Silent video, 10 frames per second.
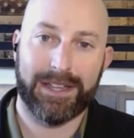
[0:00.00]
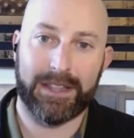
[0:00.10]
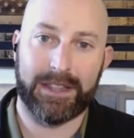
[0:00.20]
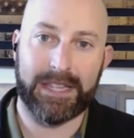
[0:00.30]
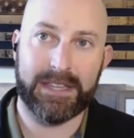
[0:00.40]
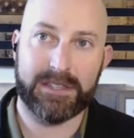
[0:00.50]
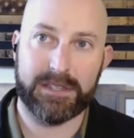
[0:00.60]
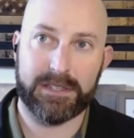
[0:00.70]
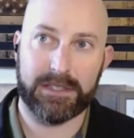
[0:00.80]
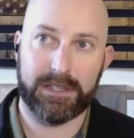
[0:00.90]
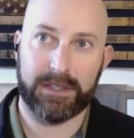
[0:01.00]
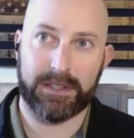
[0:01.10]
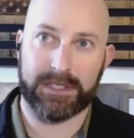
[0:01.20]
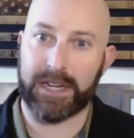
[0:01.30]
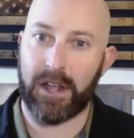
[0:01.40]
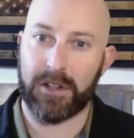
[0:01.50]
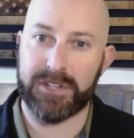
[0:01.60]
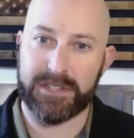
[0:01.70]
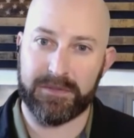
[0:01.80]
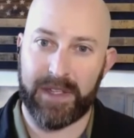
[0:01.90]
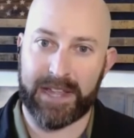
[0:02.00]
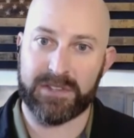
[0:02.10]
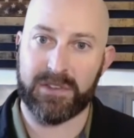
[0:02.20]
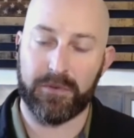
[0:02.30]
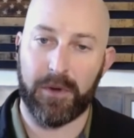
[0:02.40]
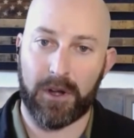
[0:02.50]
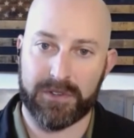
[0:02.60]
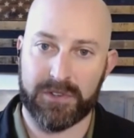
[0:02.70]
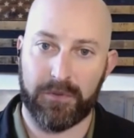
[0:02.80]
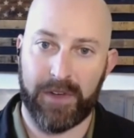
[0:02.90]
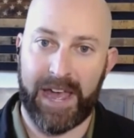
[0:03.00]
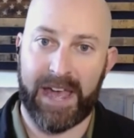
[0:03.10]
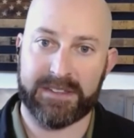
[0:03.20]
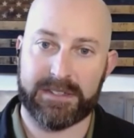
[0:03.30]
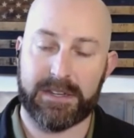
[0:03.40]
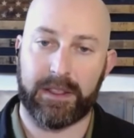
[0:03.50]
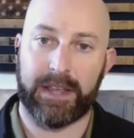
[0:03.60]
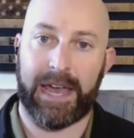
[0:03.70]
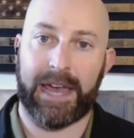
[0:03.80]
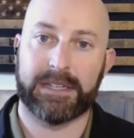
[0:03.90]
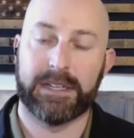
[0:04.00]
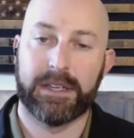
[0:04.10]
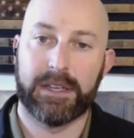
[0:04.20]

The technology has advanced so far, so fast that